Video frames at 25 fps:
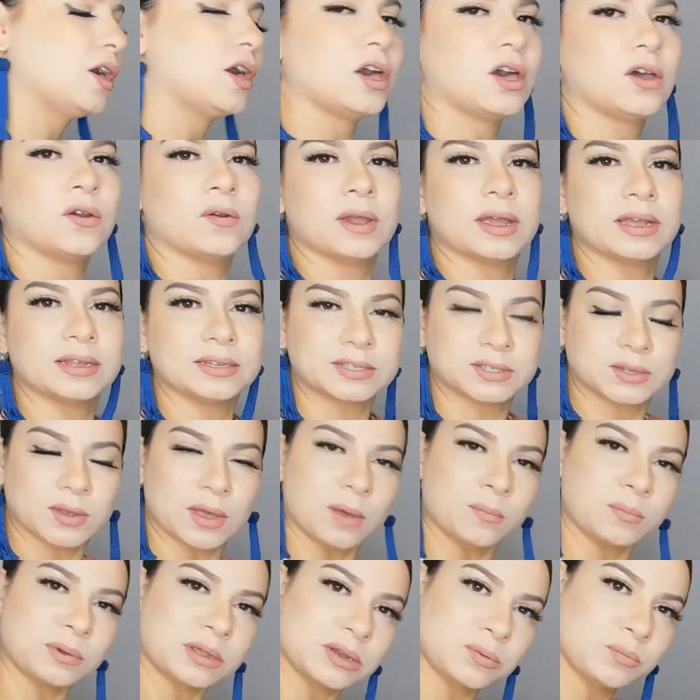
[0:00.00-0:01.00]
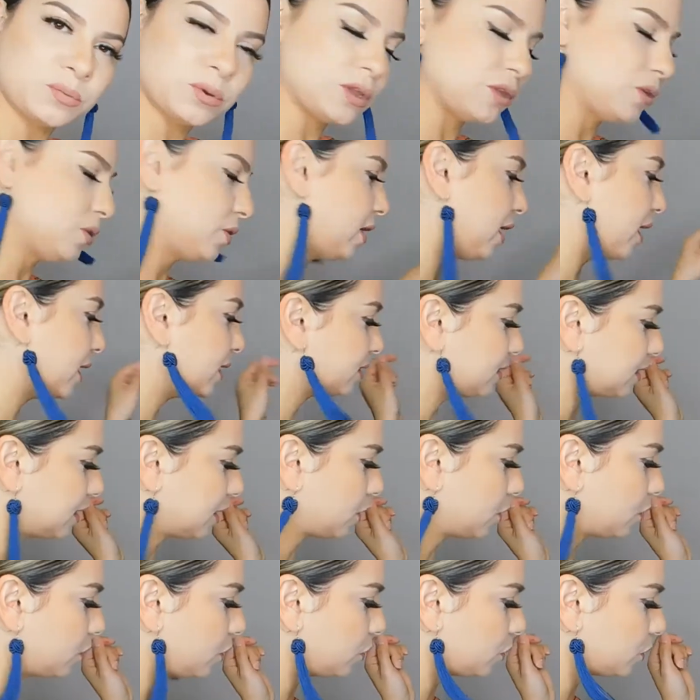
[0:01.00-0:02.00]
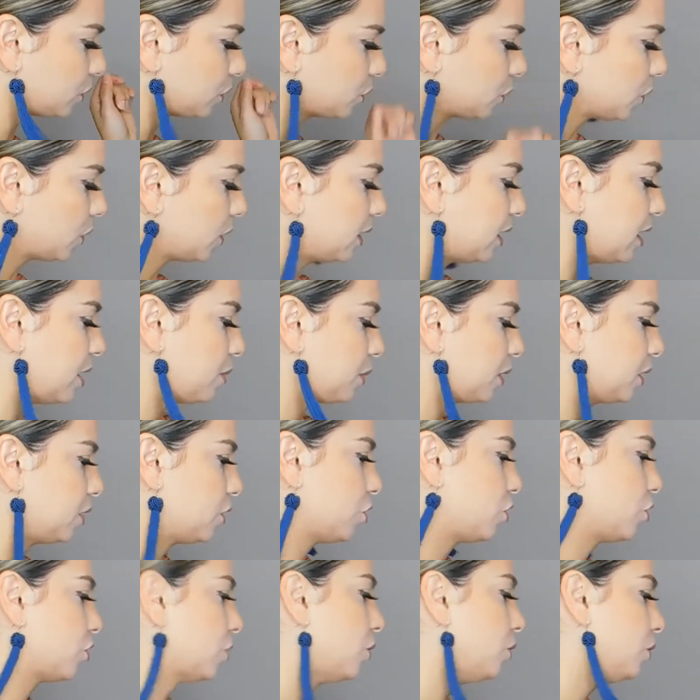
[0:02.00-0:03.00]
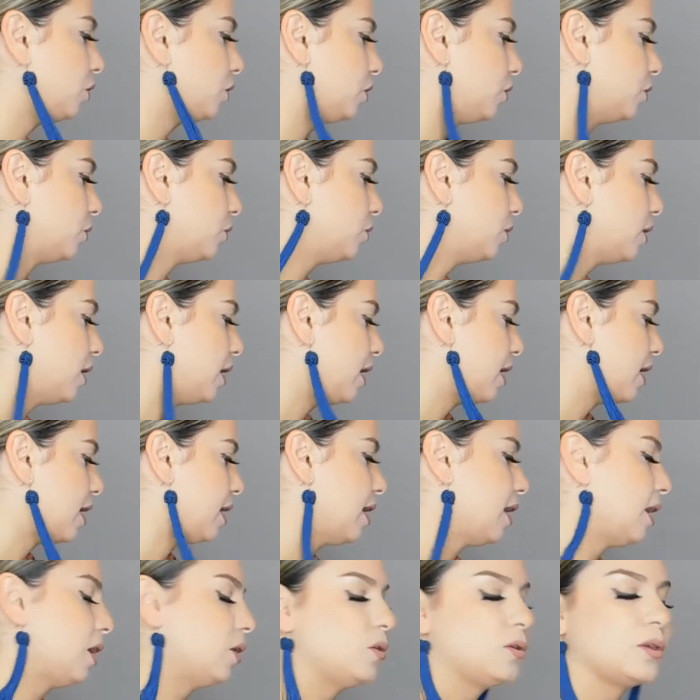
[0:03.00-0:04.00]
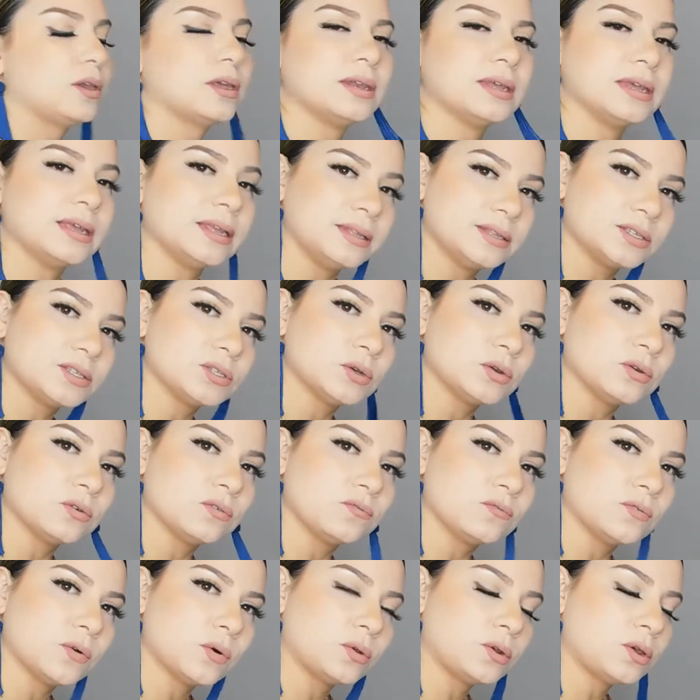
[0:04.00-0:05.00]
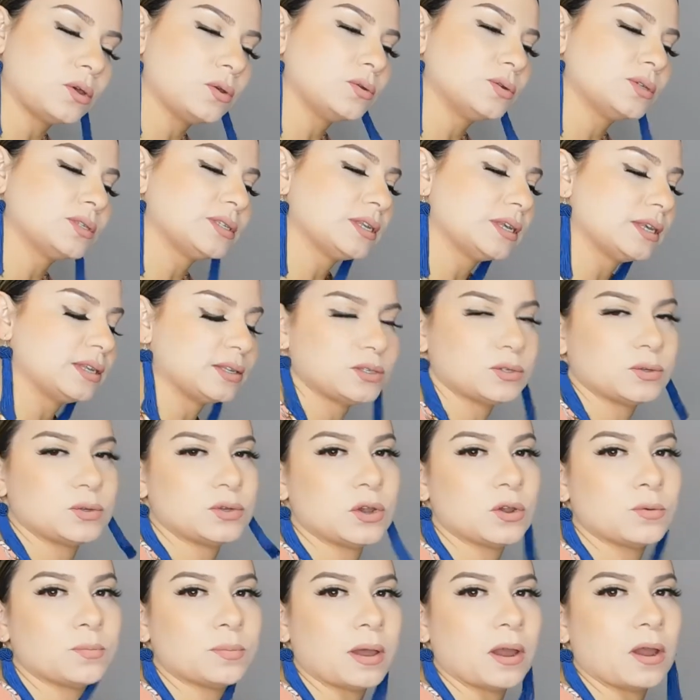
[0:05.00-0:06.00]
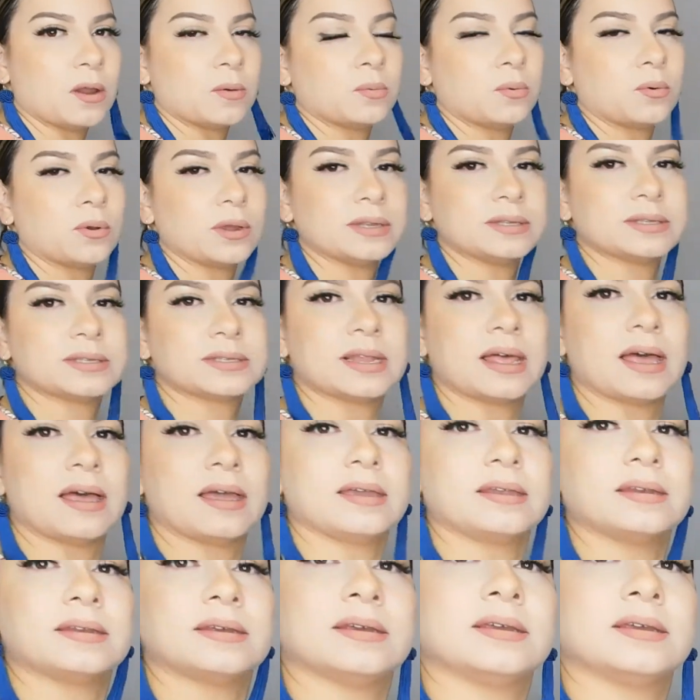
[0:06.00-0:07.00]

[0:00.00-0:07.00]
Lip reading: Alright, so I'm going to bring you guys in closer and I'm going to show you how you can insert photos into your PowerPoint slide.